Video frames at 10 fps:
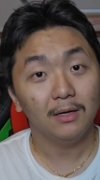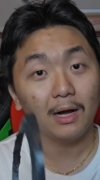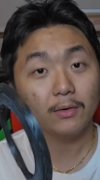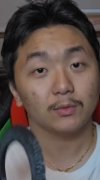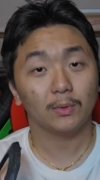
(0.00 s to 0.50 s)

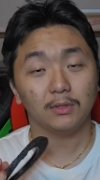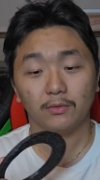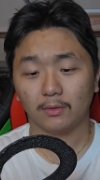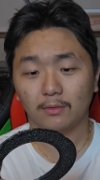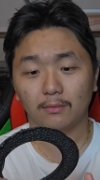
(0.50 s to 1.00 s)
I was
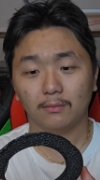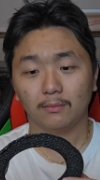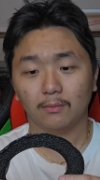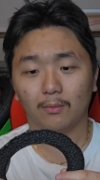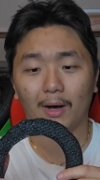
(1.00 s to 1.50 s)
wondering,
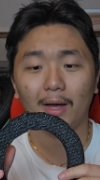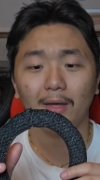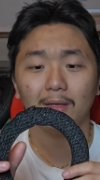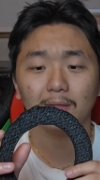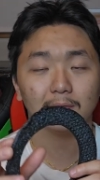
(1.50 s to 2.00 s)

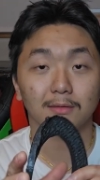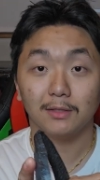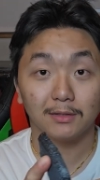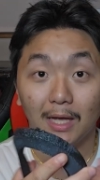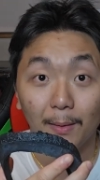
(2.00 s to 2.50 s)
why is
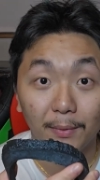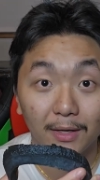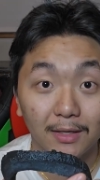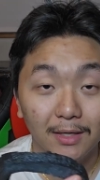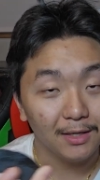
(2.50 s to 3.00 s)
this
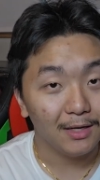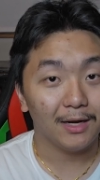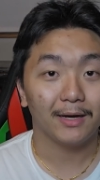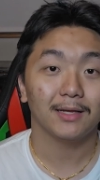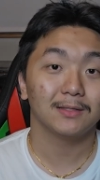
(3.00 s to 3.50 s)
happening?
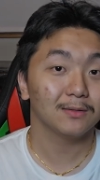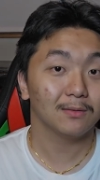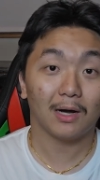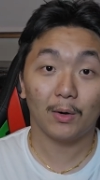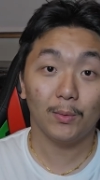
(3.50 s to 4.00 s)
And then
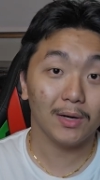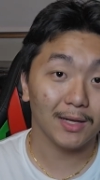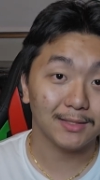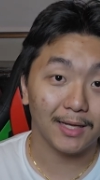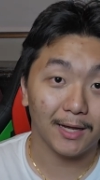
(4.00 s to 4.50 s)
so I
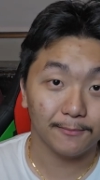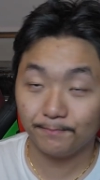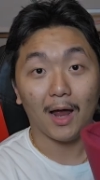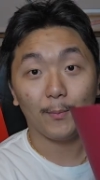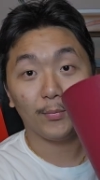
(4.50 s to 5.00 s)
realized that
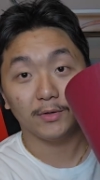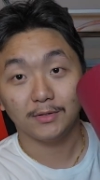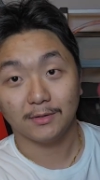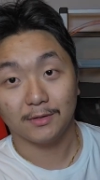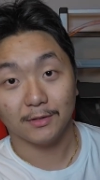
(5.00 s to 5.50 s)
I
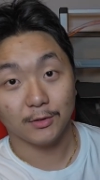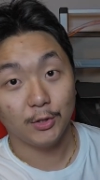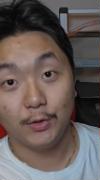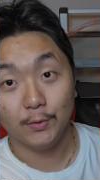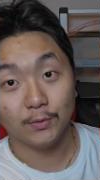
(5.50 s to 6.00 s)
printed this
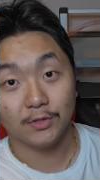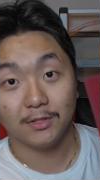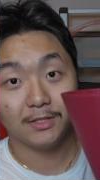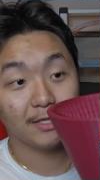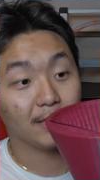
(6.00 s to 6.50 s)

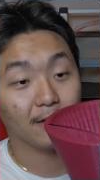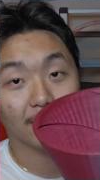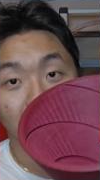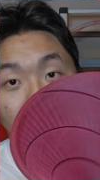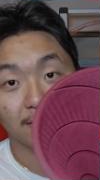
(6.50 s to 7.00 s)
huge
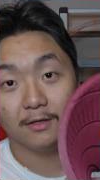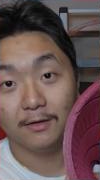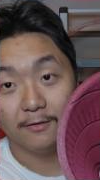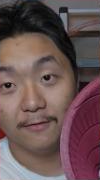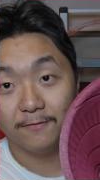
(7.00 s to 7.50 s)
gigantic
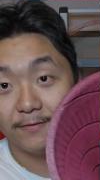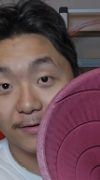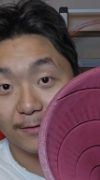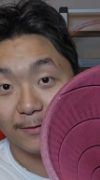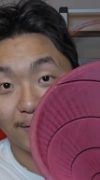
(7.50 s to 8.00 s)

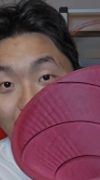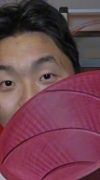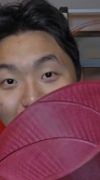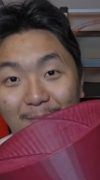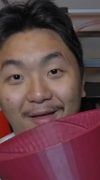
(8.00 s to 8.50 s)
funnel
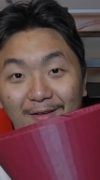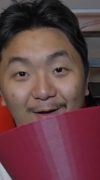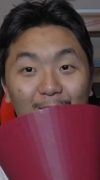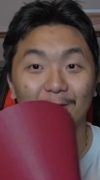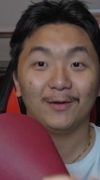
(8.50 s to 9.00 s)
for my
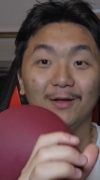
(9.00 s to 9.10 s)
car